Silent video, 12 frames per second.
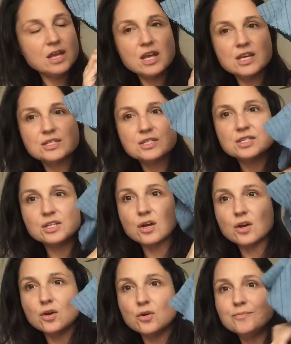
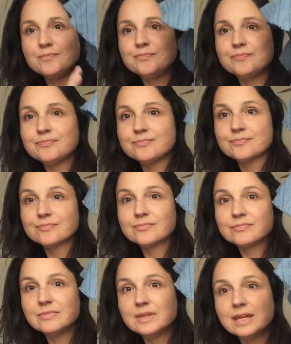So,
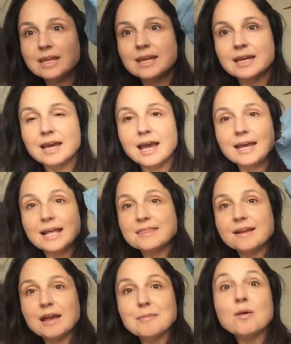and I
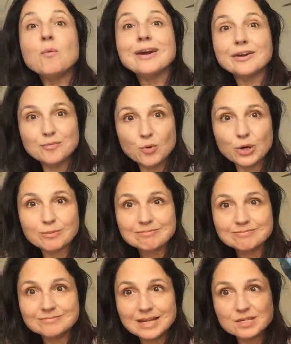think I might wear it more
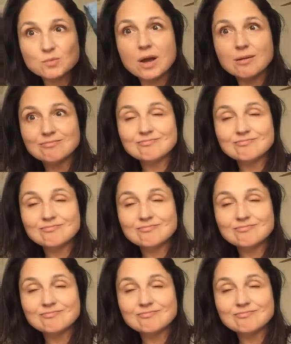as well.